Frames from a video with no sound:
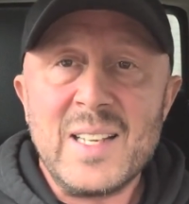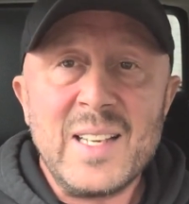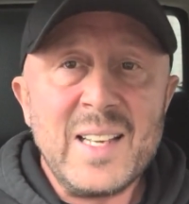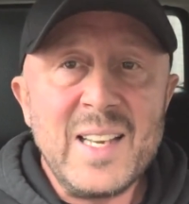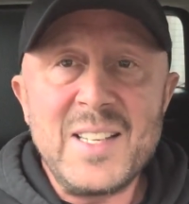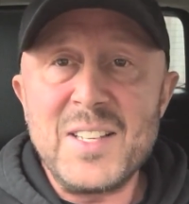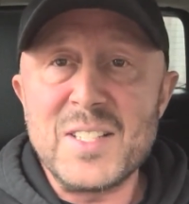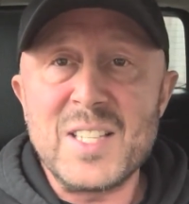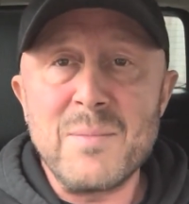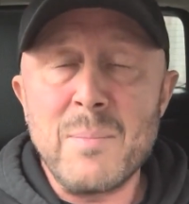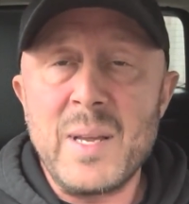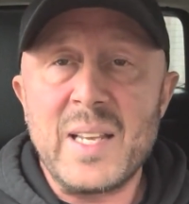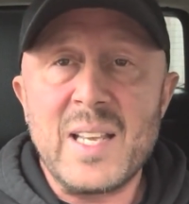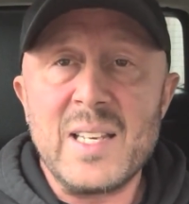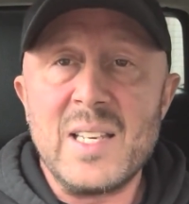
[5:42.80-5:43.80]
It doesn't
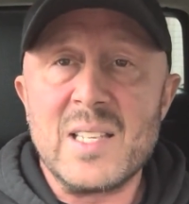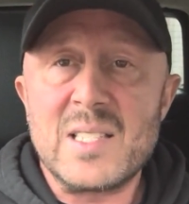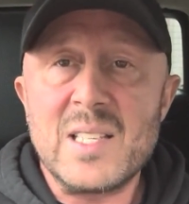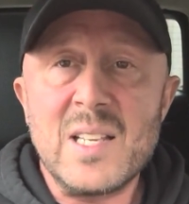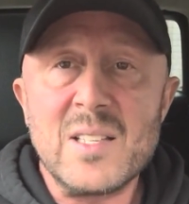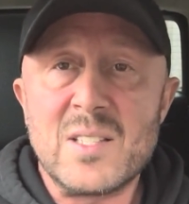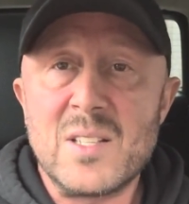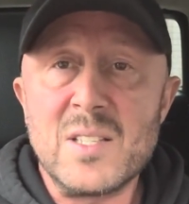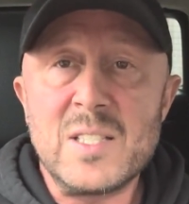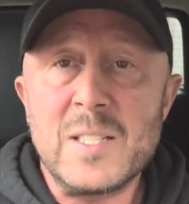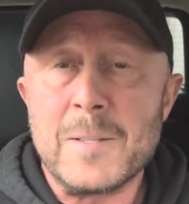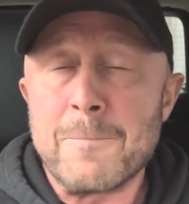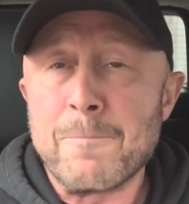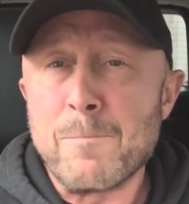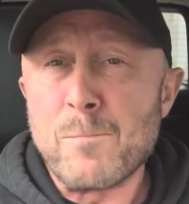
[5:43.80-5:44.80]
make any sense, does it?
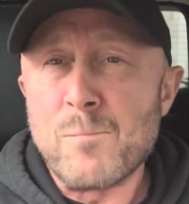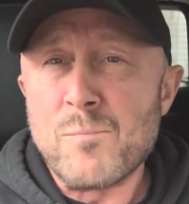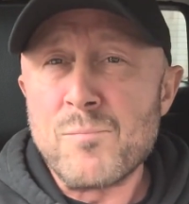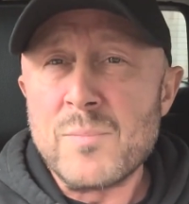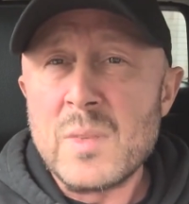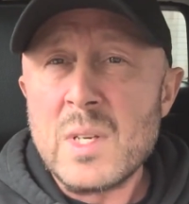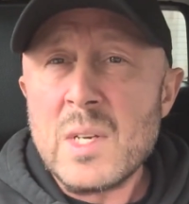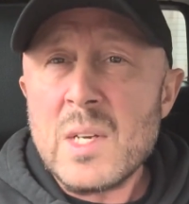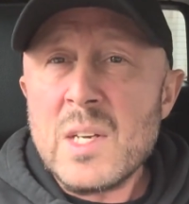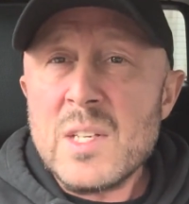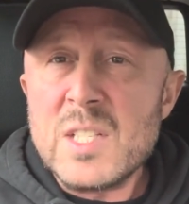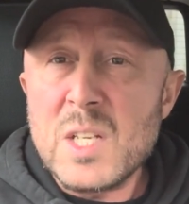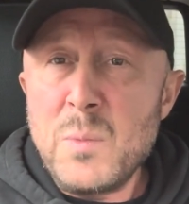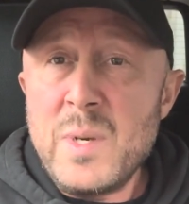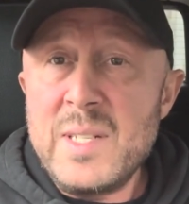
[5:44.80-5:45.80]

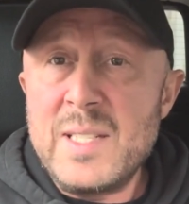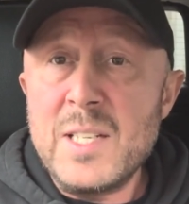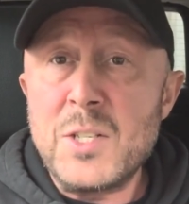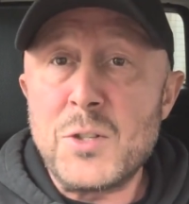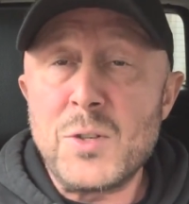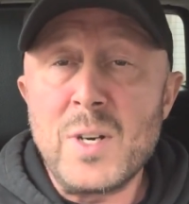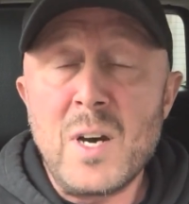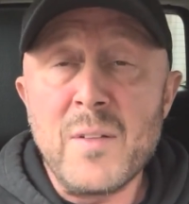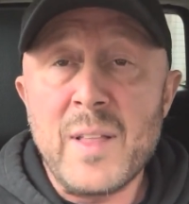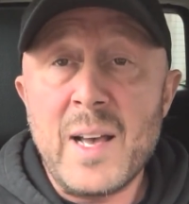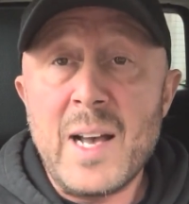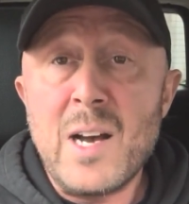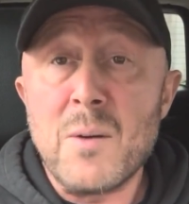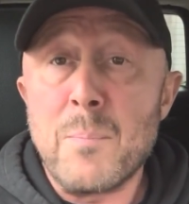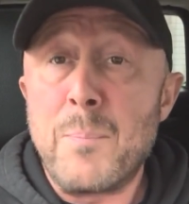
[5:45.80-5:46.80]
So we did trial that
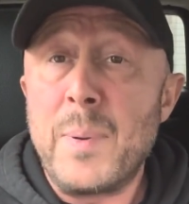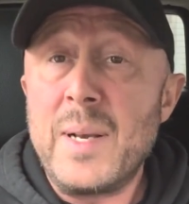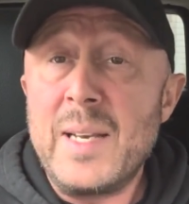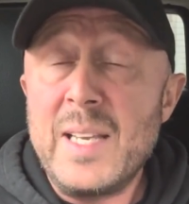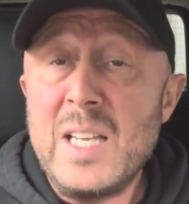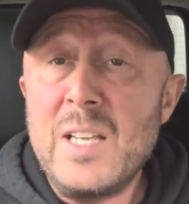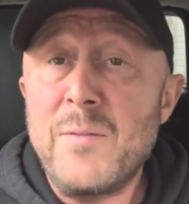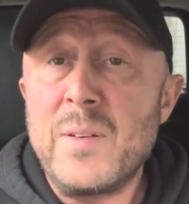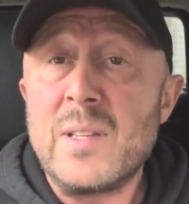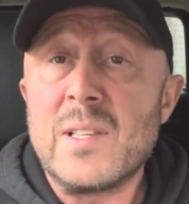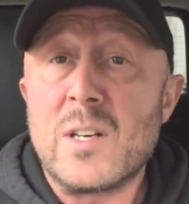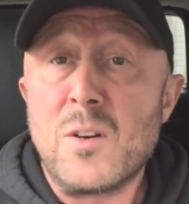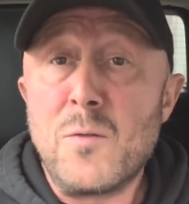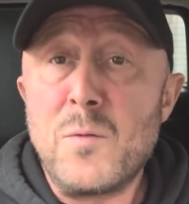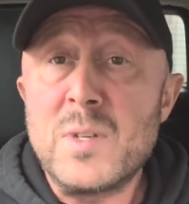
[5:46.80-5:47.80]
out, believing that
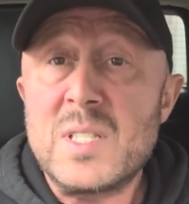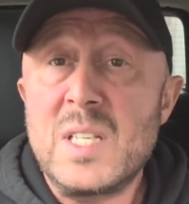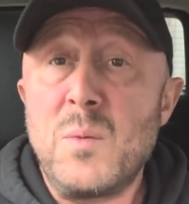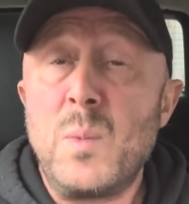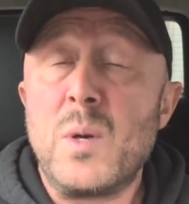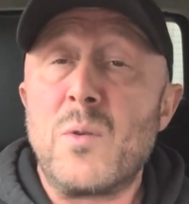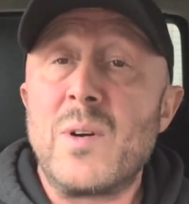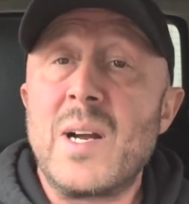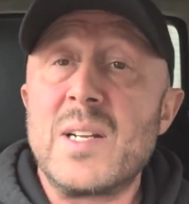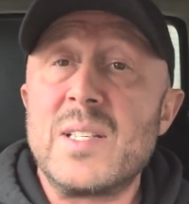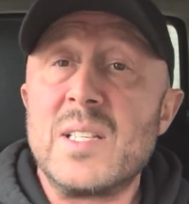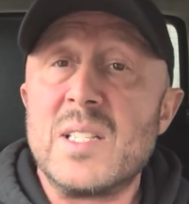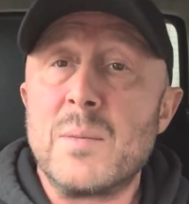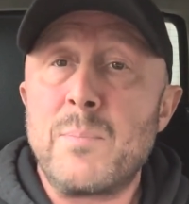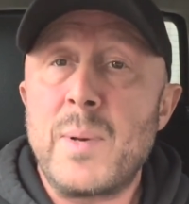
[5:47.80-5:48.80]
obviously we were acting
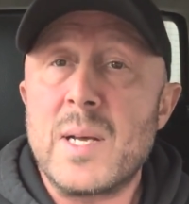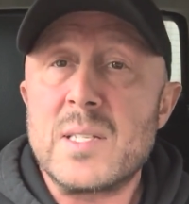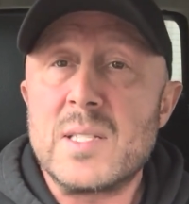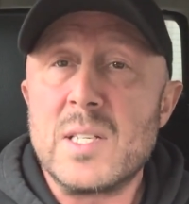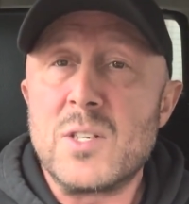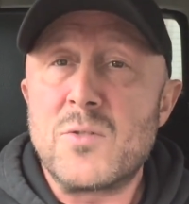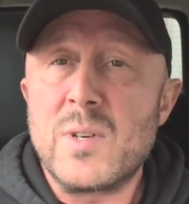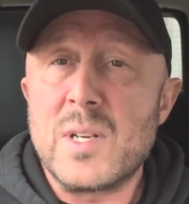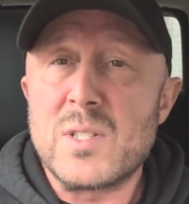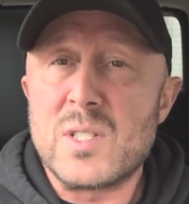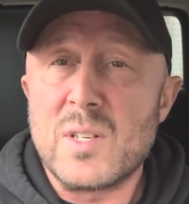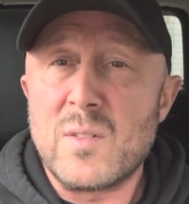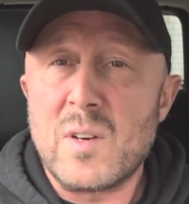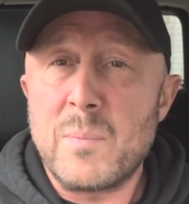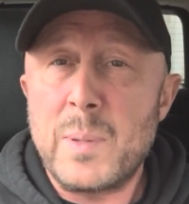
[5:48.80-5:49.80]
in the best interests
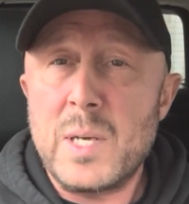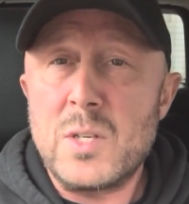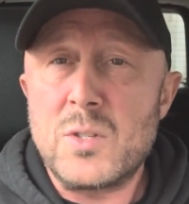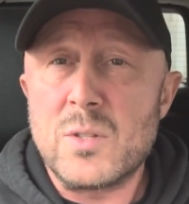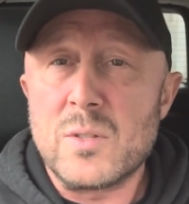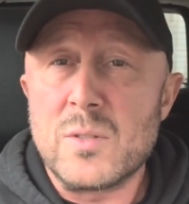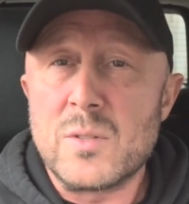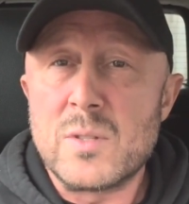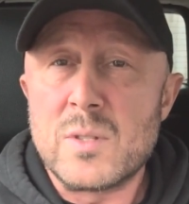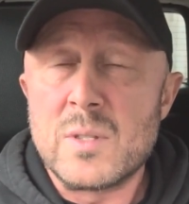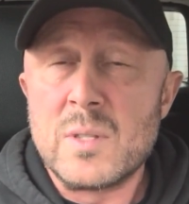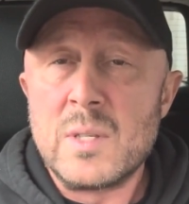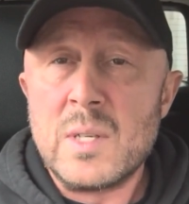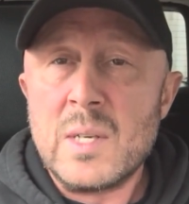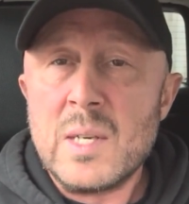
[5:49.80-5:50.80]
of our patients.
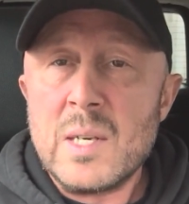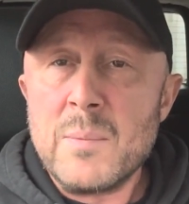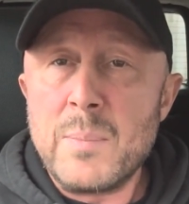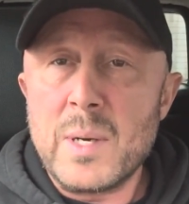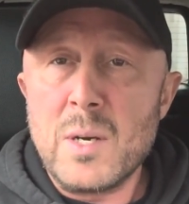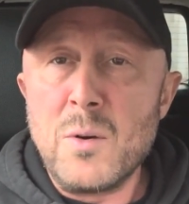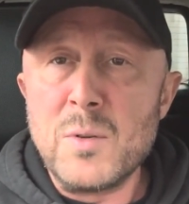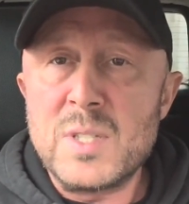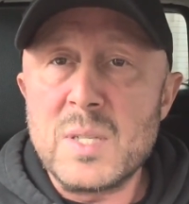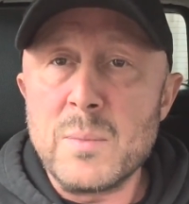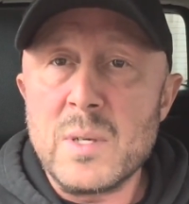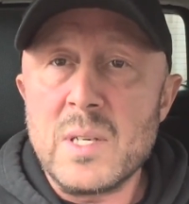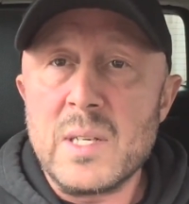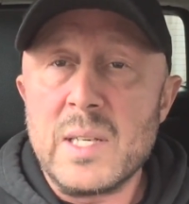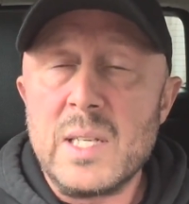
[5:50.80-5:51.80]
But
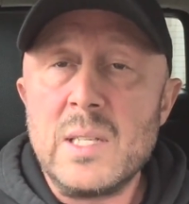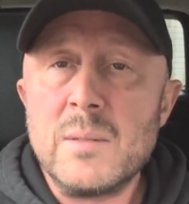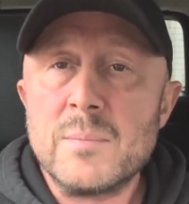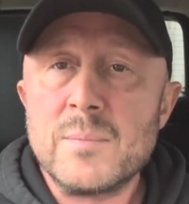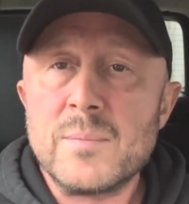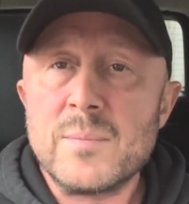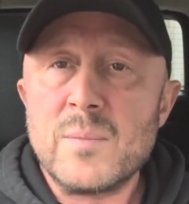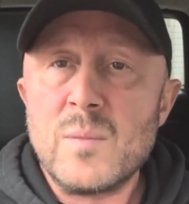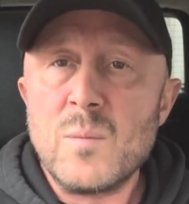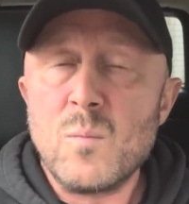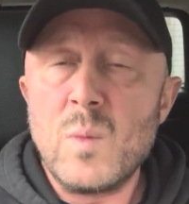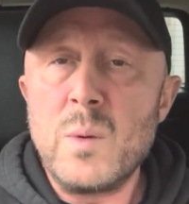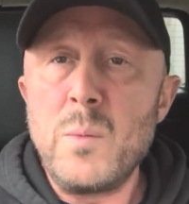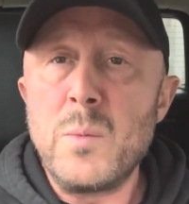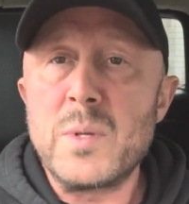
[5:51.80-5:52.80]
ultimately,
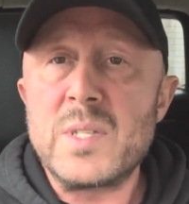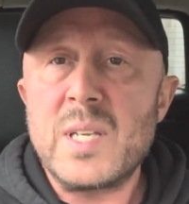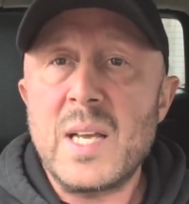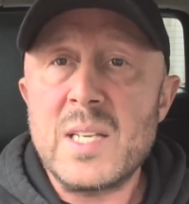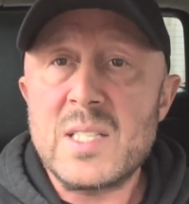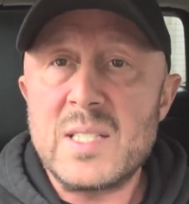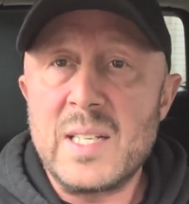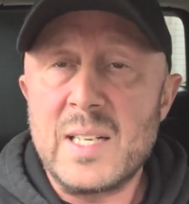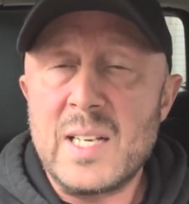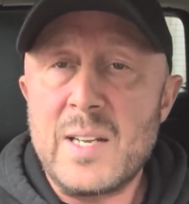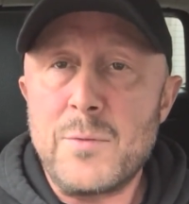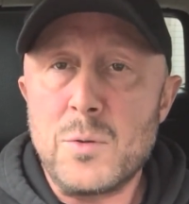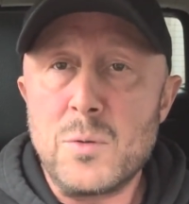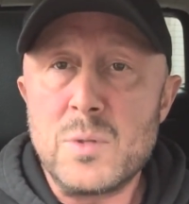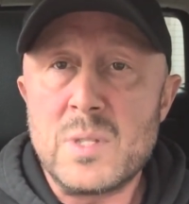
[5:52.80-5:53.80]
when we were testing
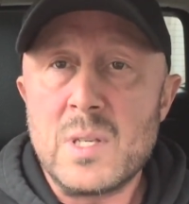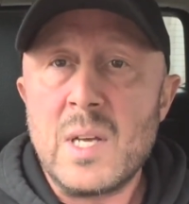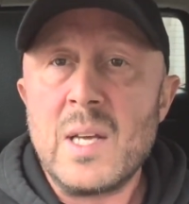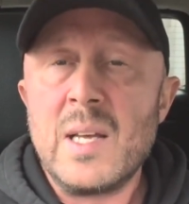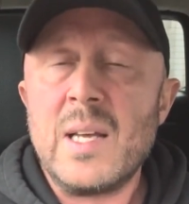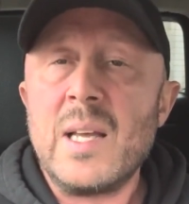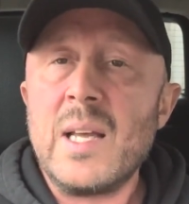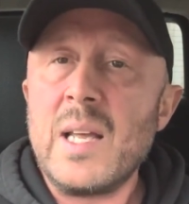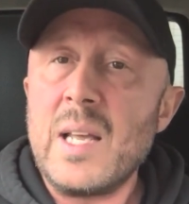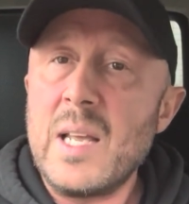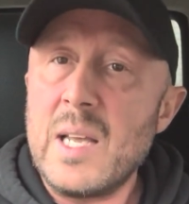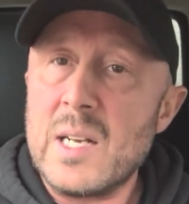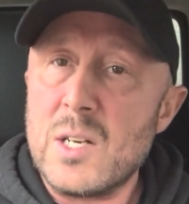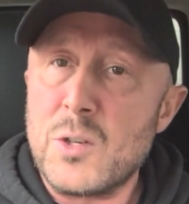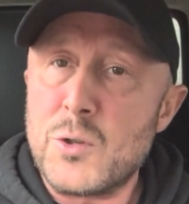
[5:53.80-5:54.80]
levels
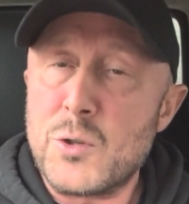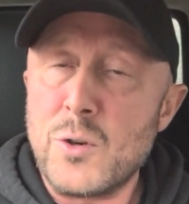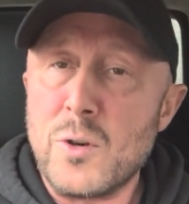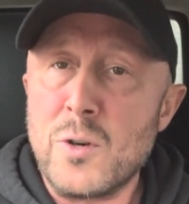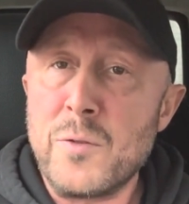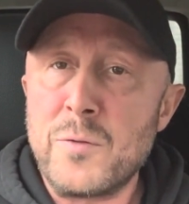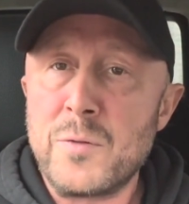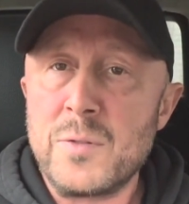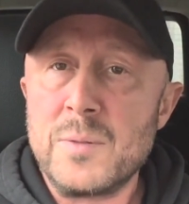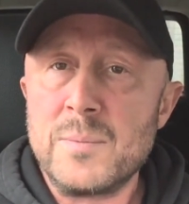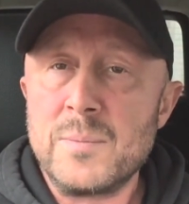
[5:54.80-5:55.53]
in a trough,